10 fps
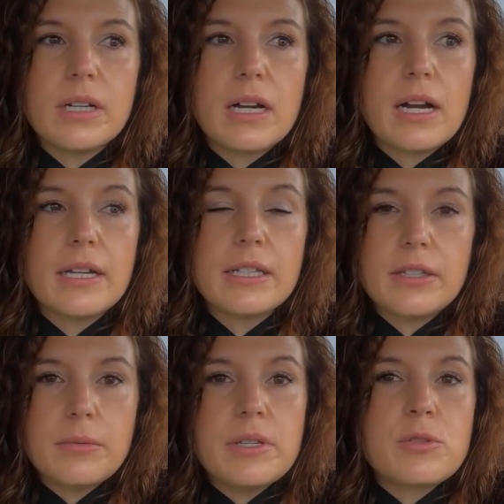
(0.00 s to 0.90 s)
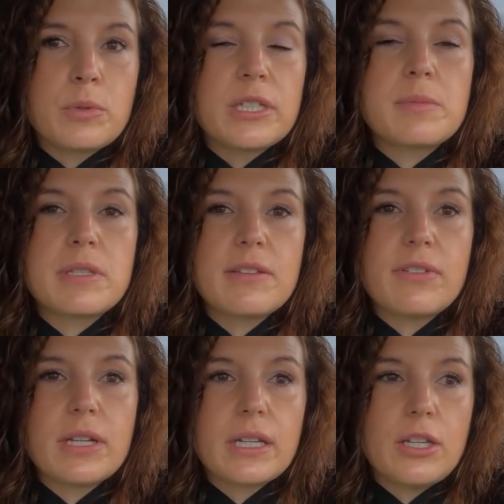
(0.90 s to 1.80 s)
it is really
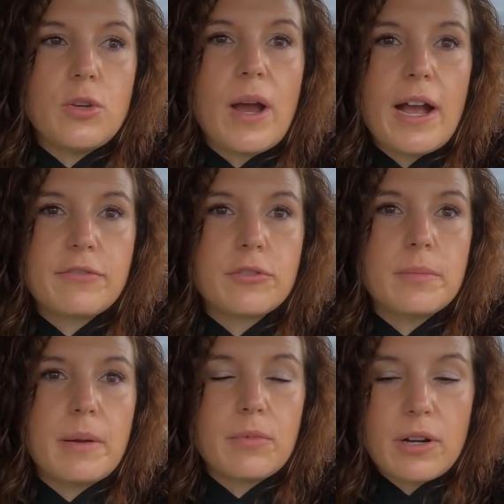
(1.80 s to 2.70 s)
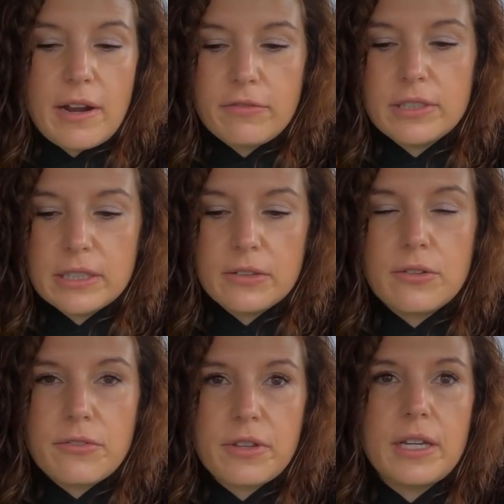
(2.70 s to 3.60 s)
specific, and you have to remember every
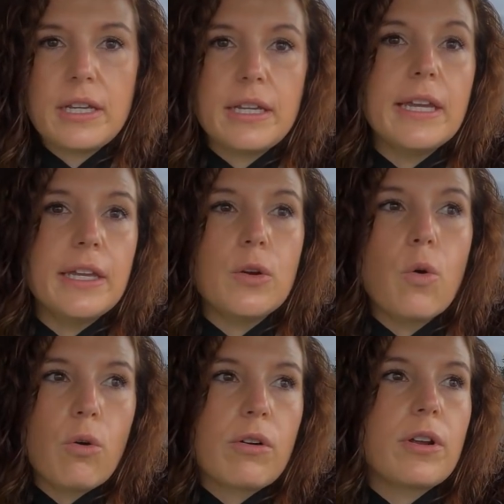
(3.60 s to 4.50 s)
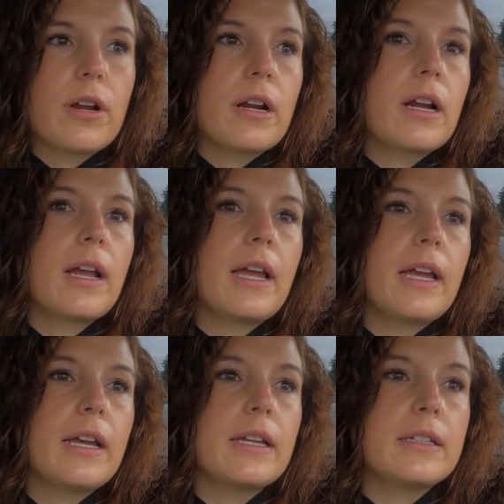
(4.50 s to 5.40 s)
little thing in order,
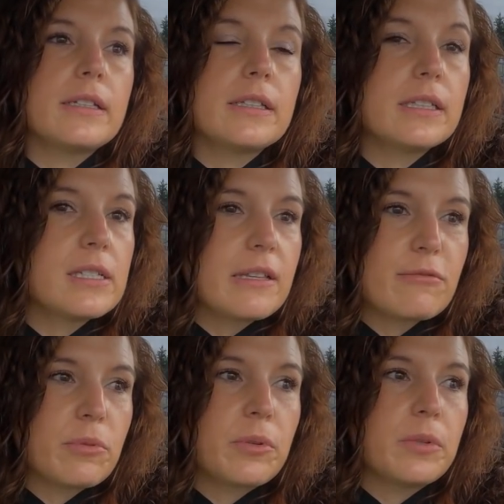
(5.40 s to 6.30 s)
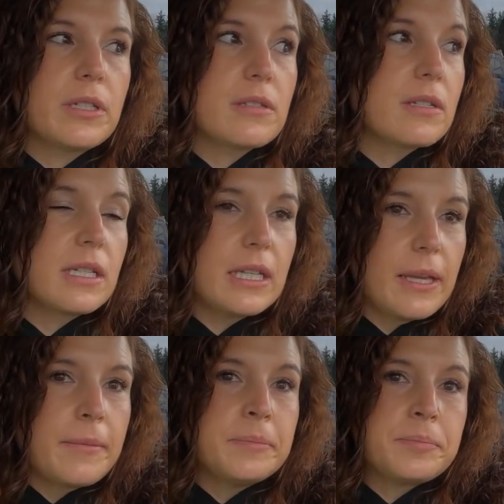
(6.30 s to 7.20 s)
and at least that's what it was
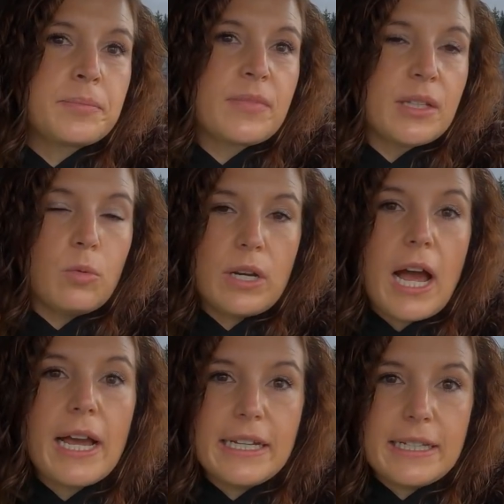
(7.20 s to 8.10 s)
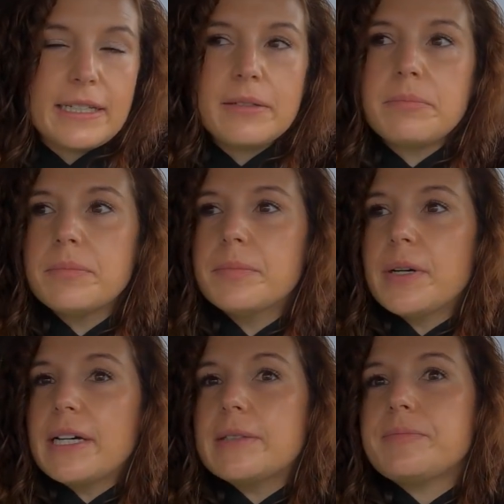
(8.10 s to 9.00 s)
when I did it.
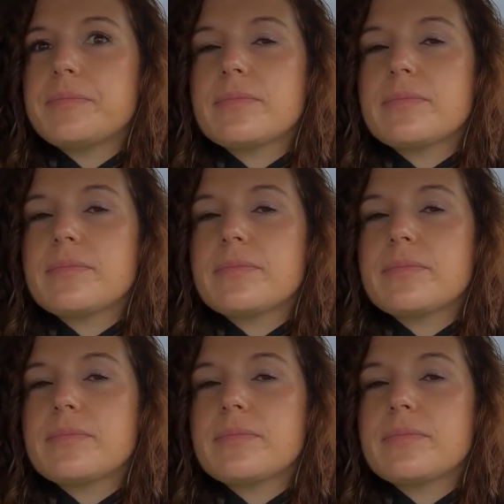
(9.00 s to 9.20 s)
But